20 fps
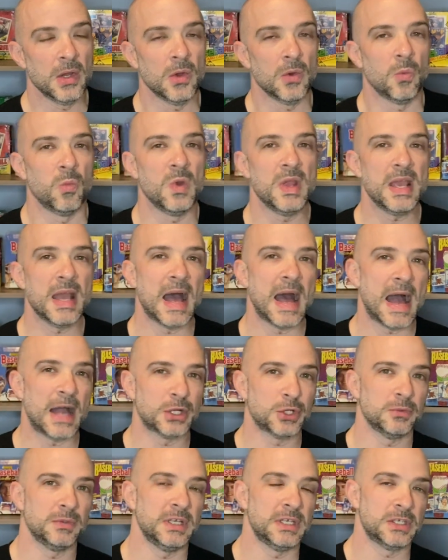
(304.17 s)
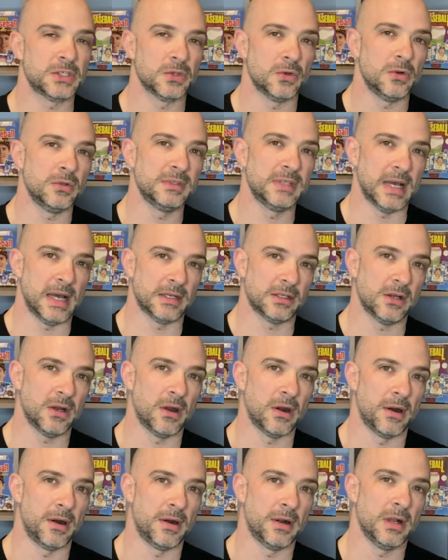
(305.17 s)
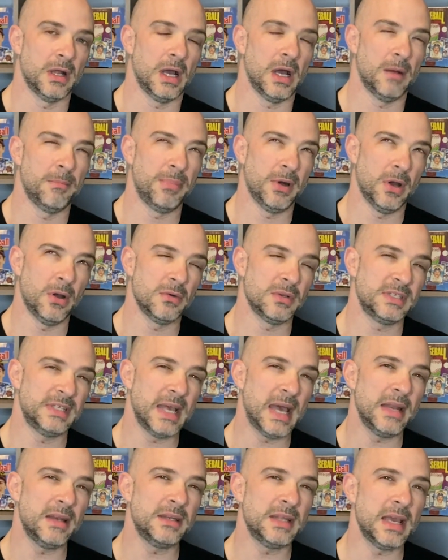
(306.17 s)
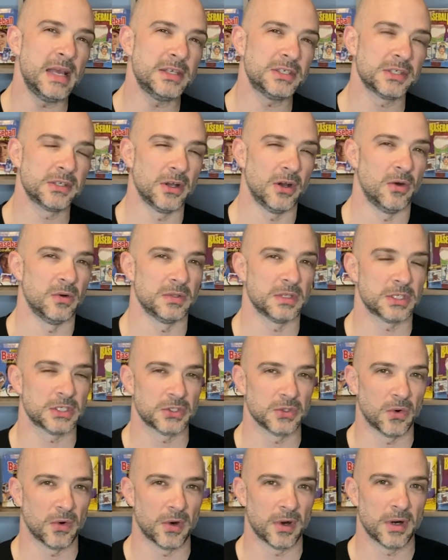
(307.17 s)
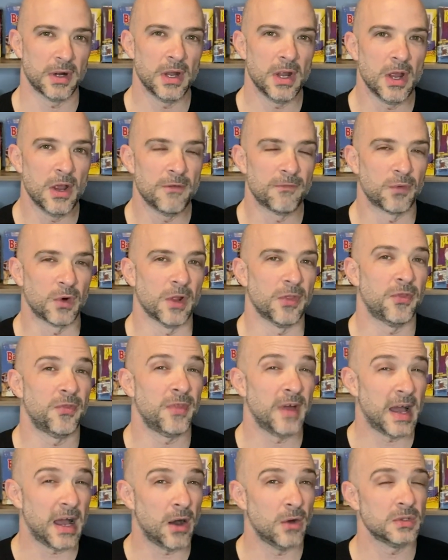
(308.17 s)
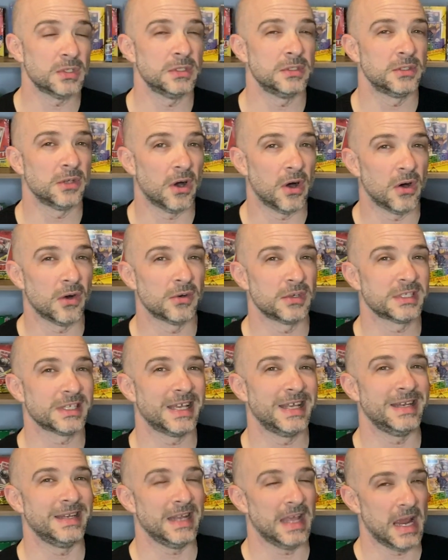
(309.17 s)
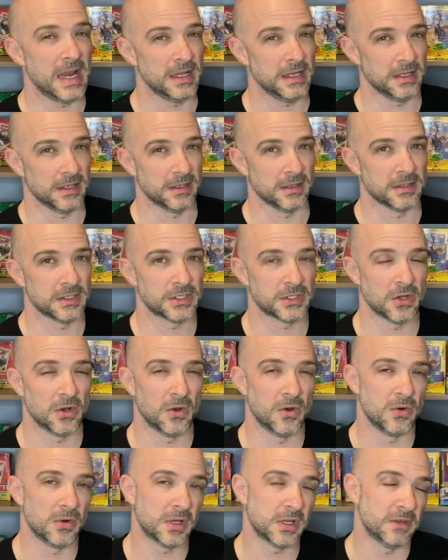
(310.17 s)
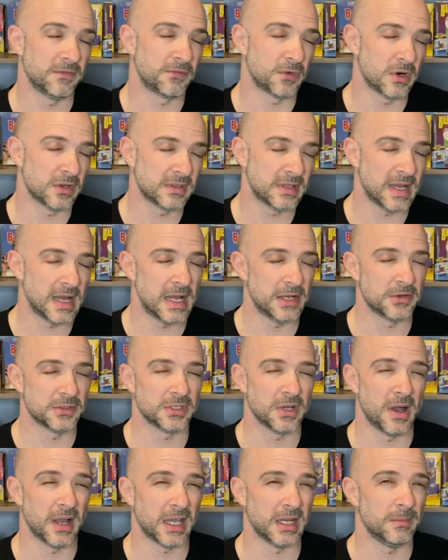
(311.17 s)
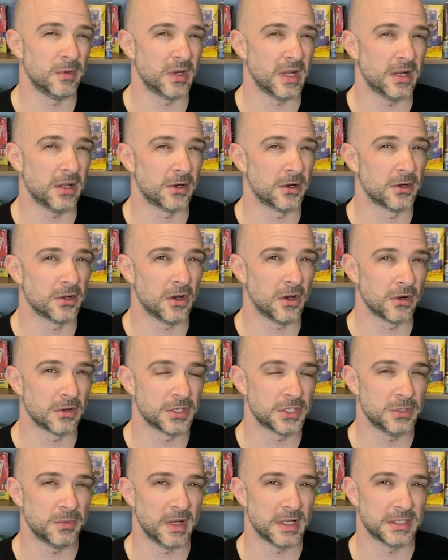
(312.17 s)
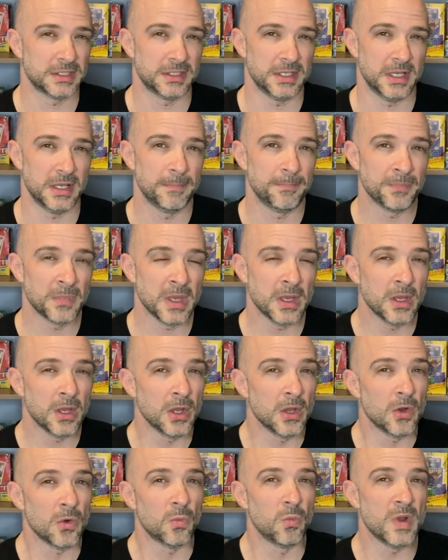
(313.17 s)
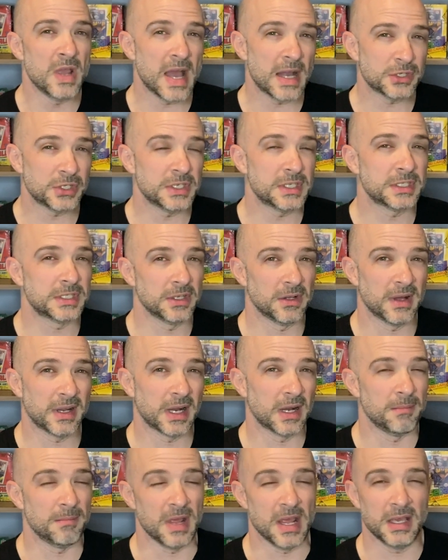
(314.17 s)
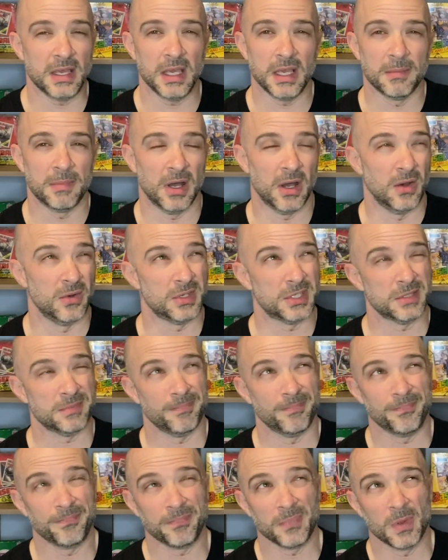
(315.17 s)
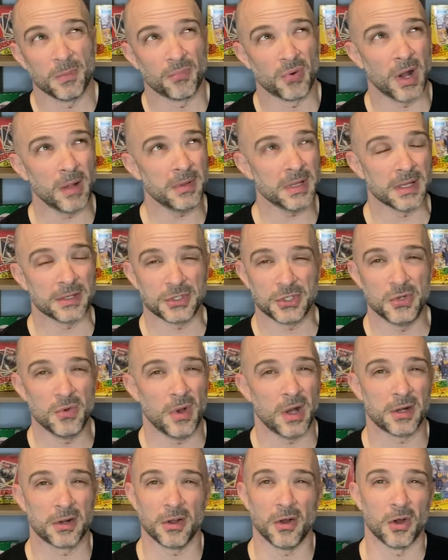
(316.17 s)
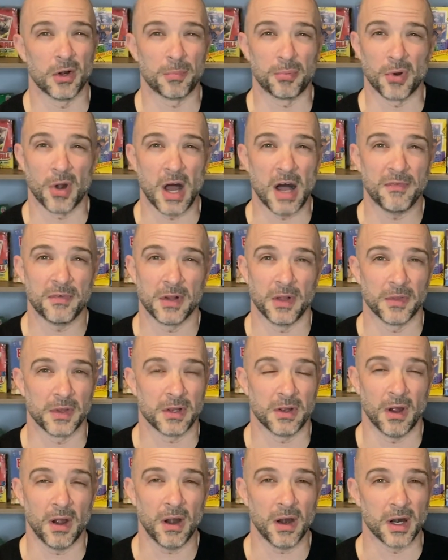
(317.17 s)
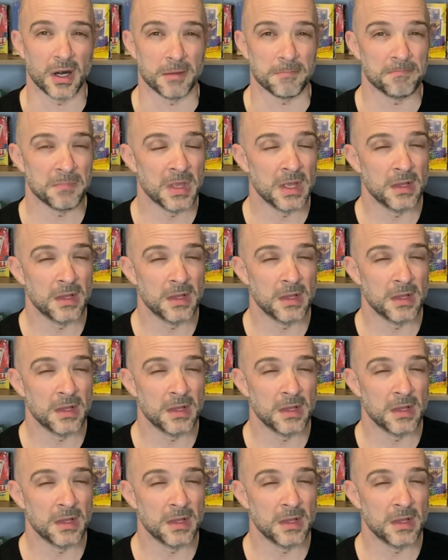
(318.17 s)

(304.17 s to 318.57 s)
We actually sold that card about 10 days ago in the store for $1,000 Canadian. So convert that, you're talking about $800 USD. We actually still ended up making about probably a $200 profit on the card.